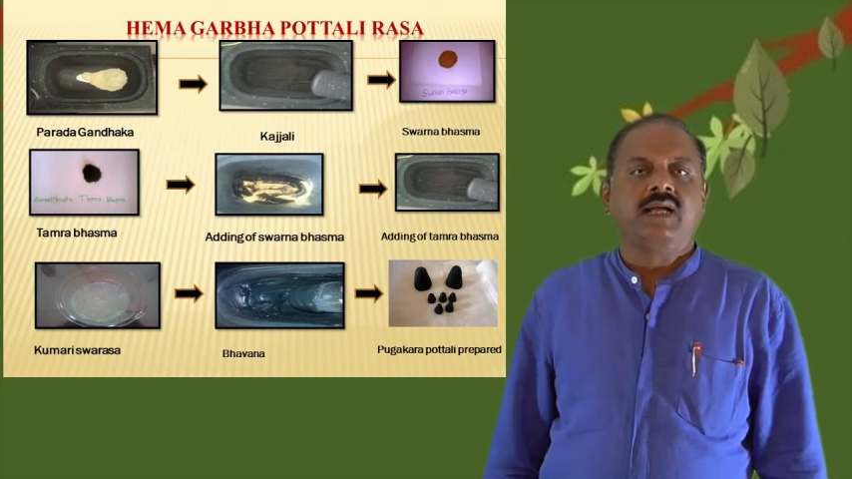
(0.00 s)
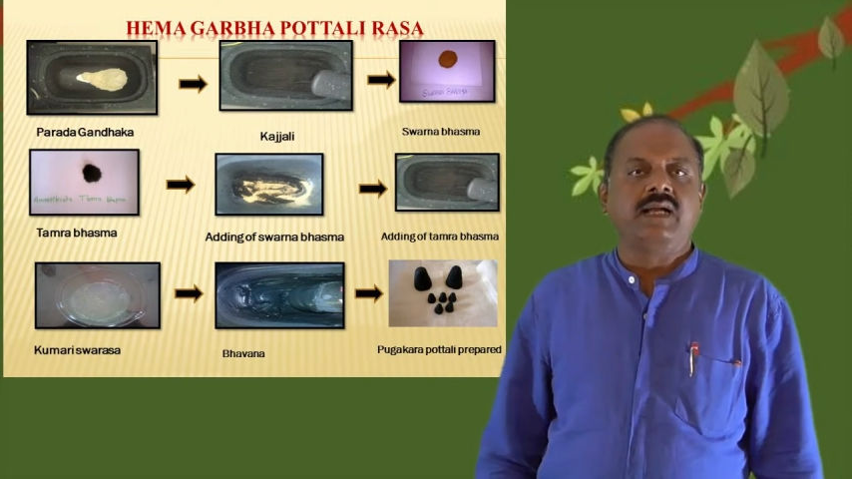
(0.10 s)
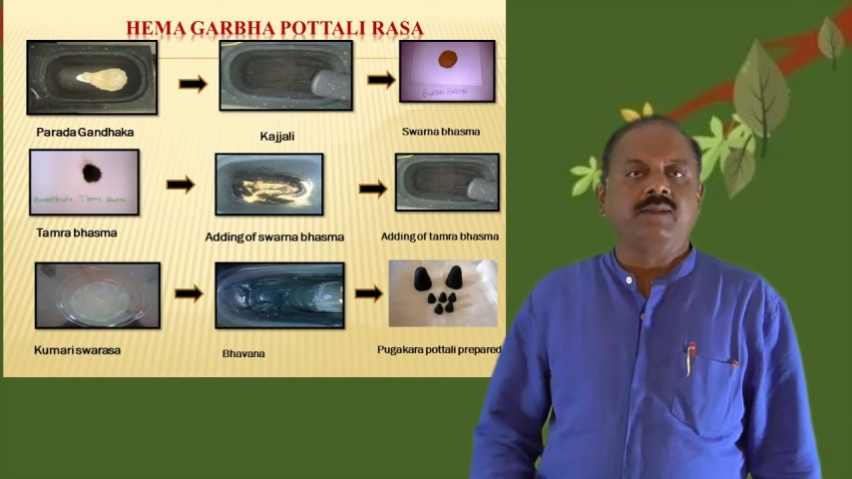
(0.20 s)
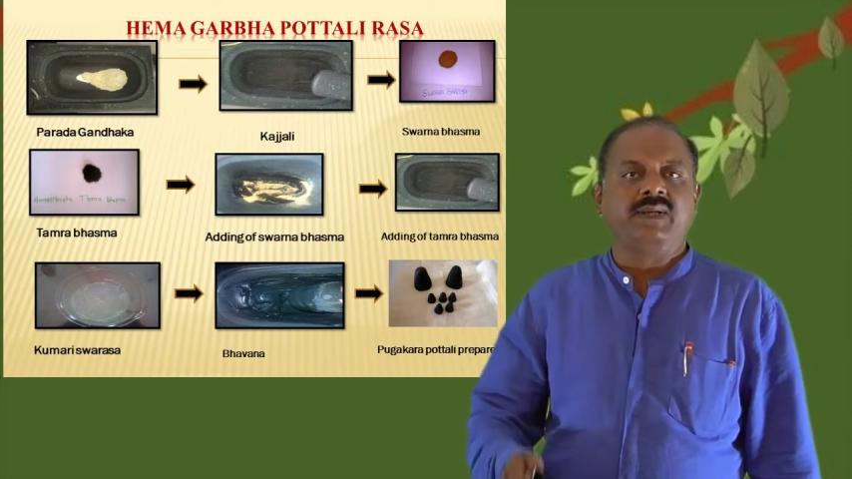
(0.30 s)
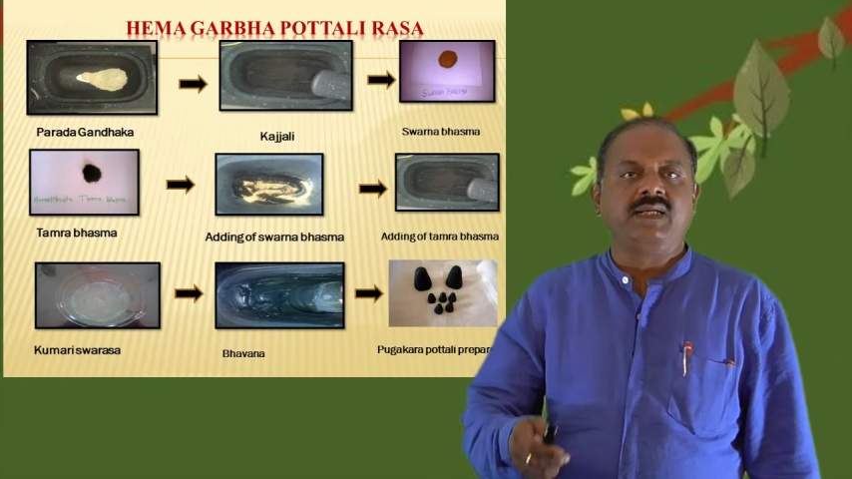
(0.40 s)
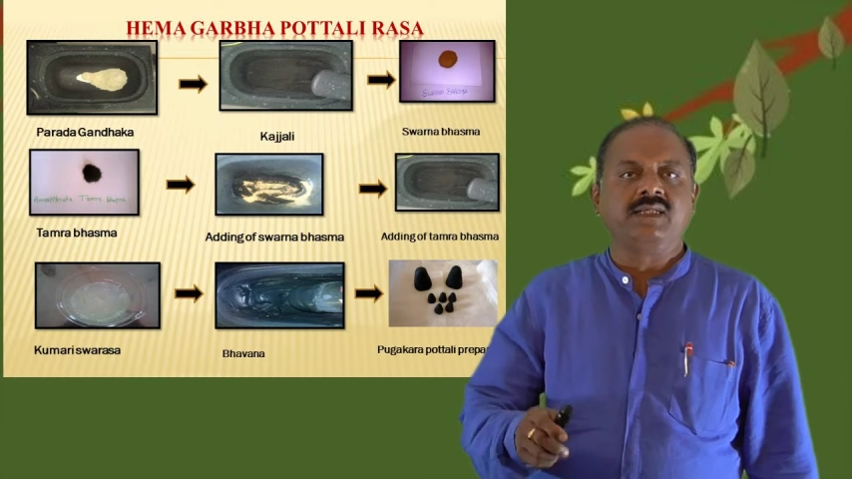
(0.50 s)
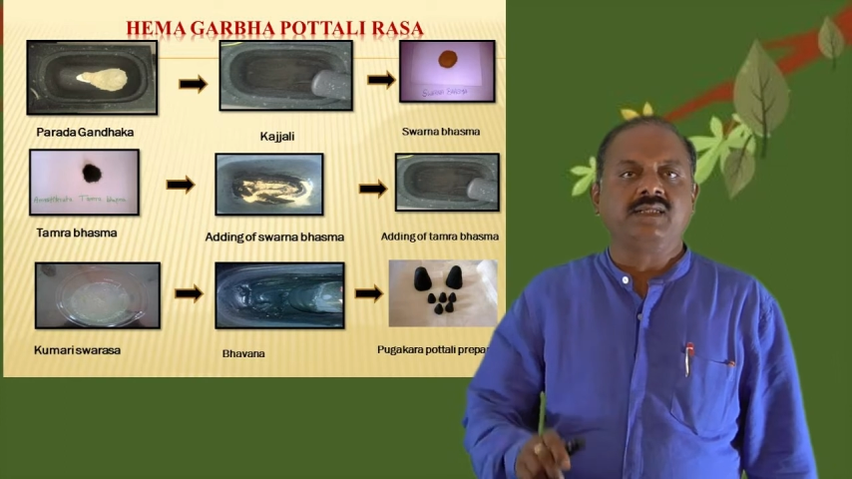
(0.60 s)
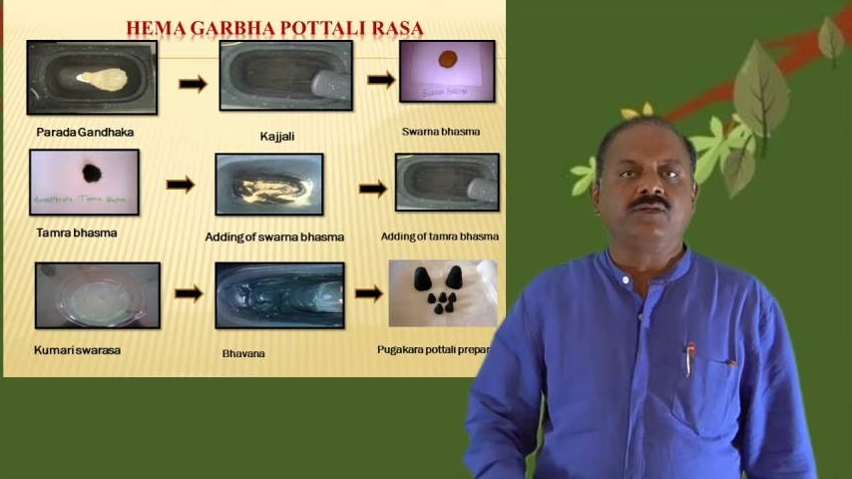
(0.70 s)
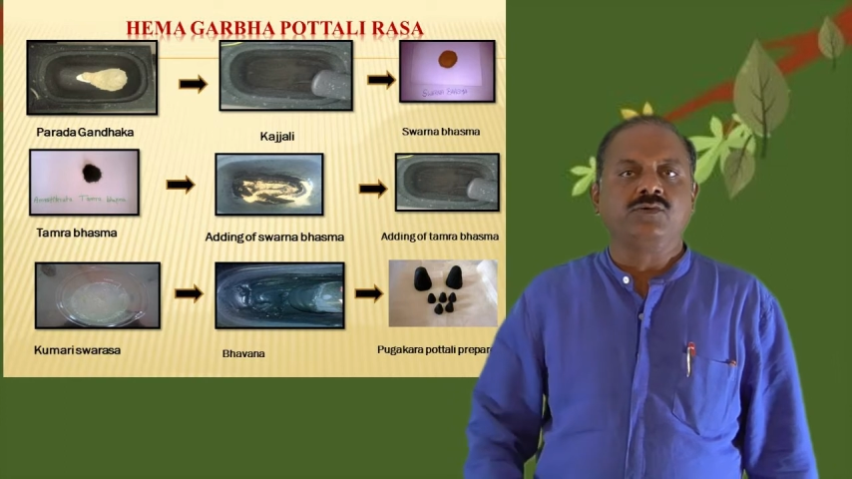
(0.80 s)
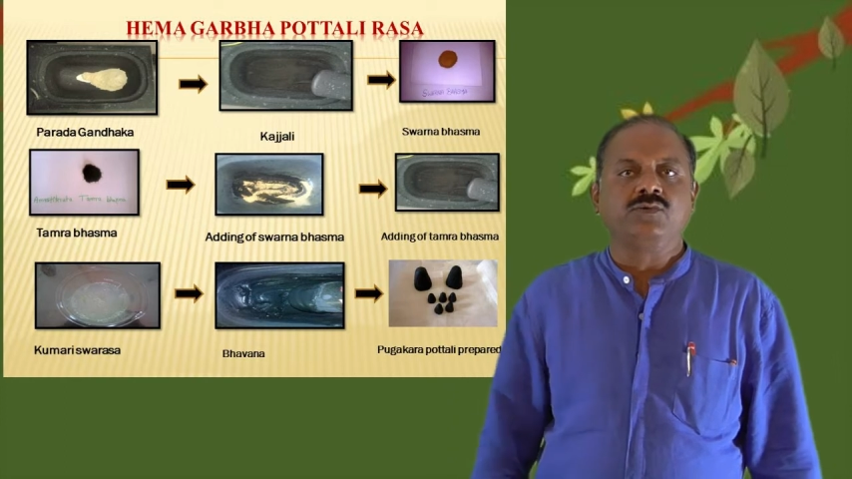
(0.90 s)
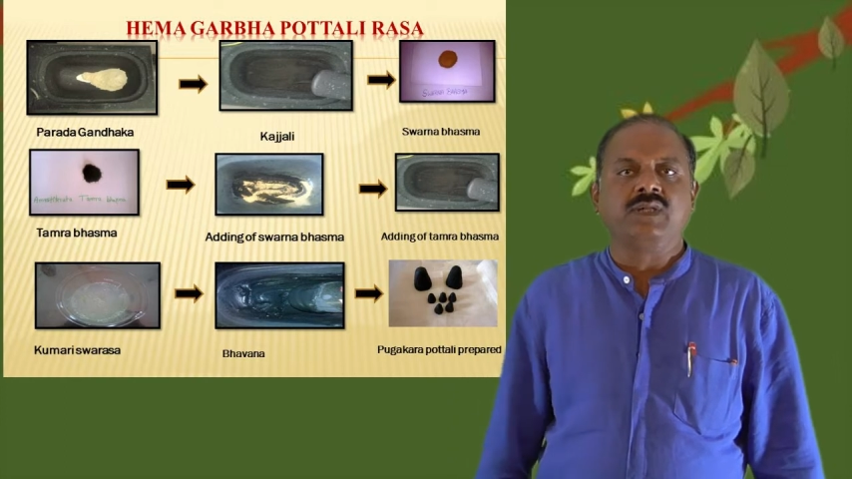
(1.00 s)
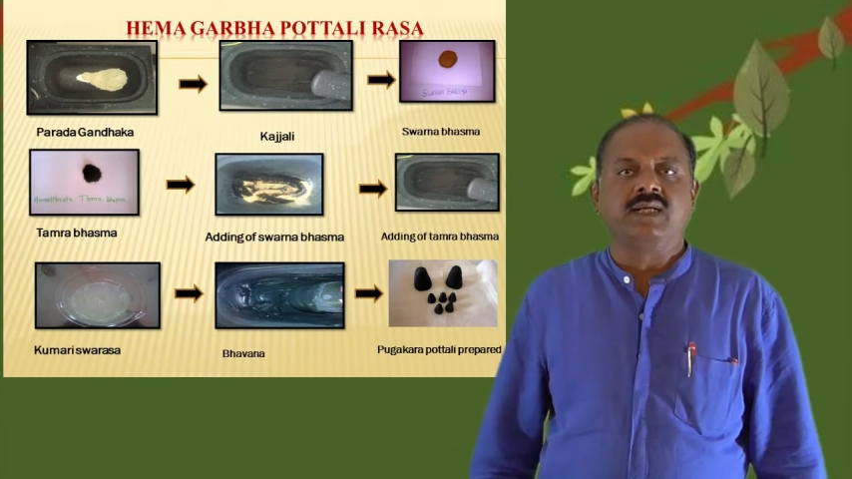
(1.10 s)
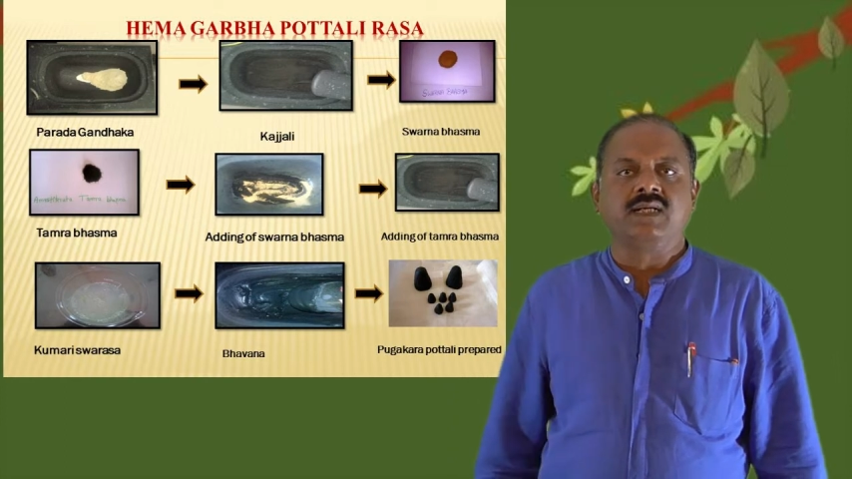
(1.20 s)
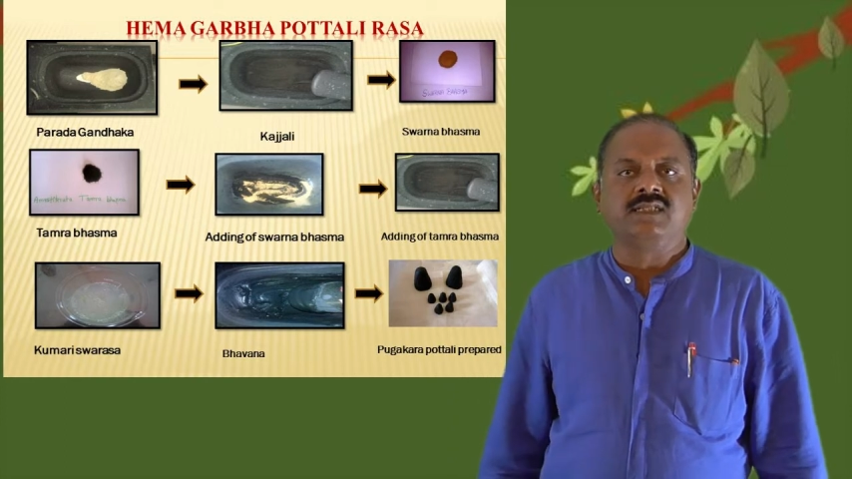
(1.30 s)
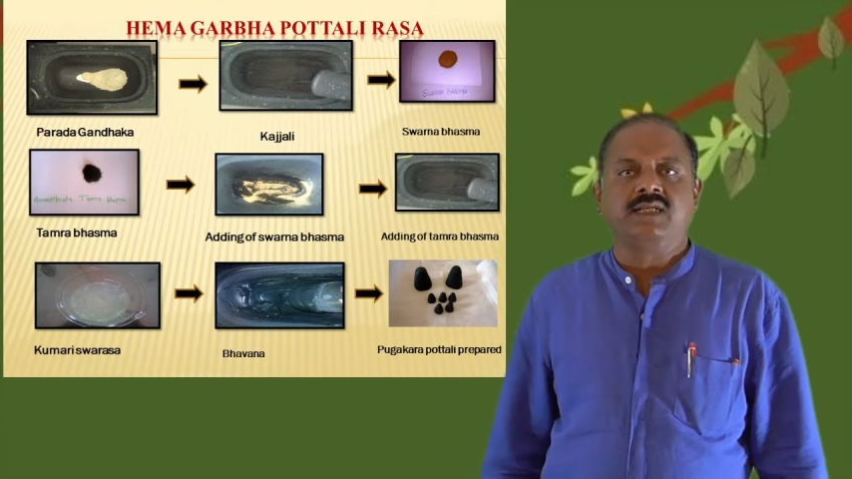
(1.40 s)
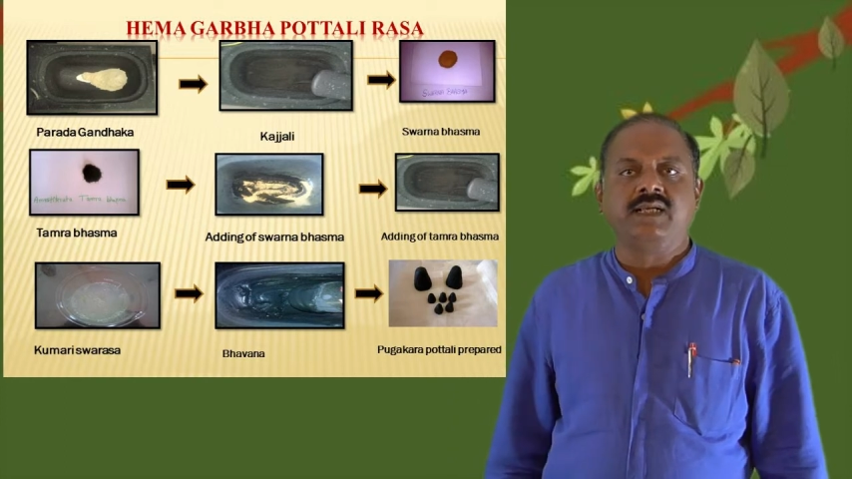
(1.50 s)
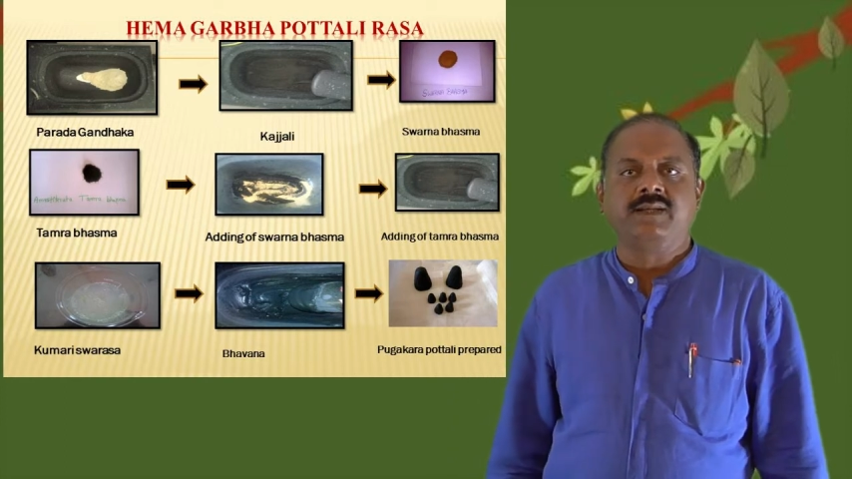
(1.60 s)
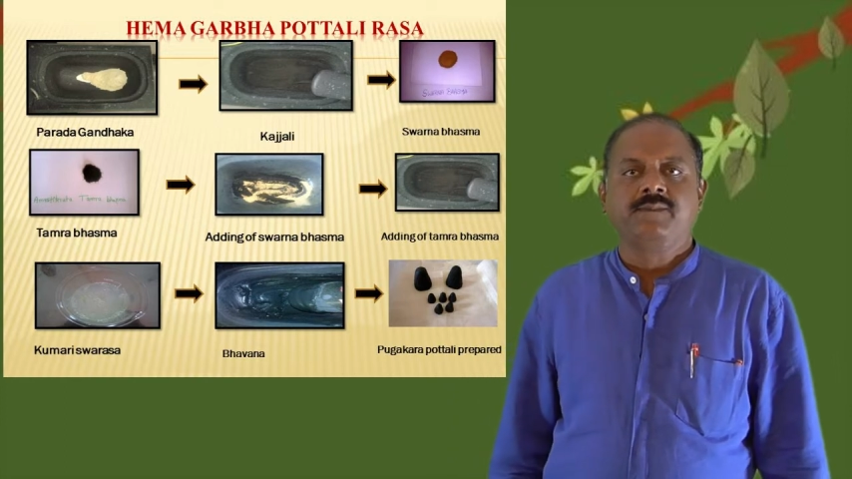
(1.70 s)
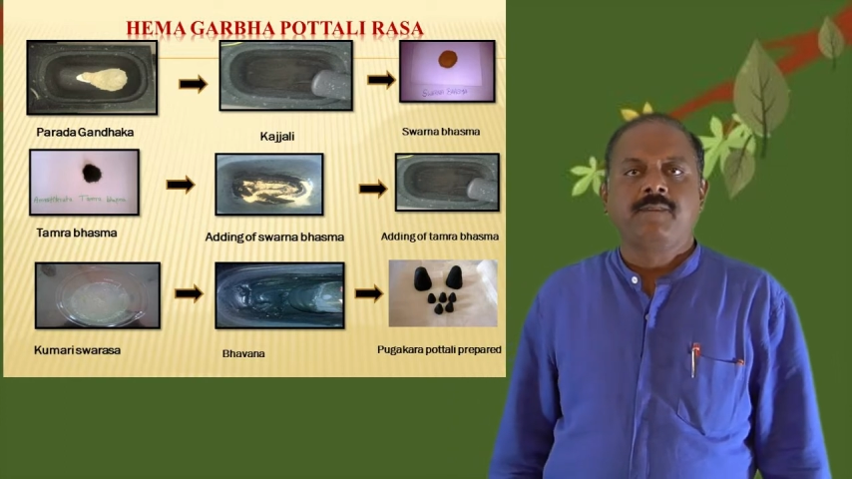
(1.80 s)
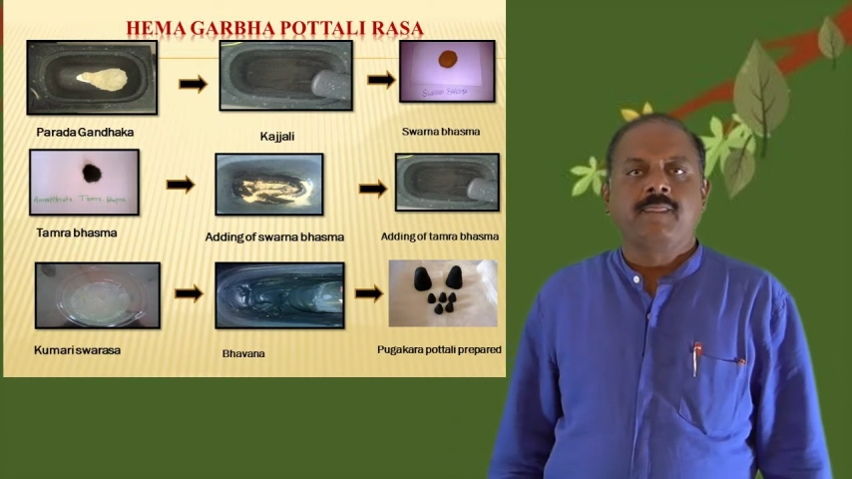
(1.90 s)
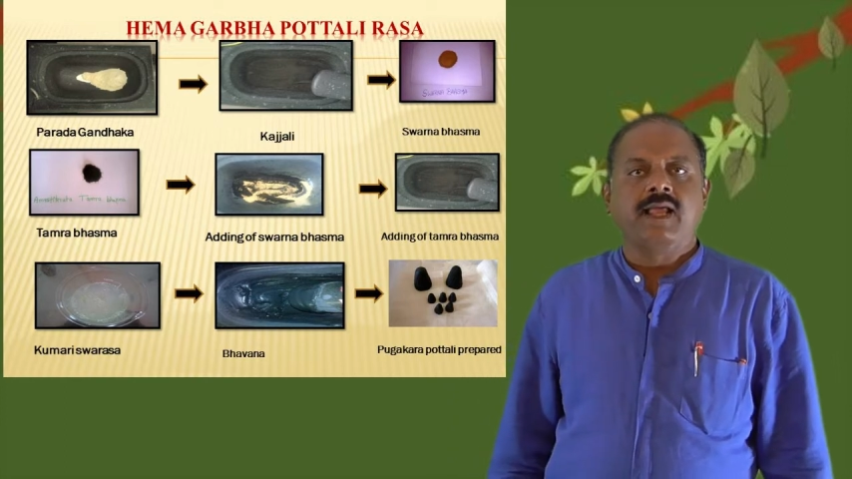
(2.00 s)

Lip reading: and made it into the Kajali,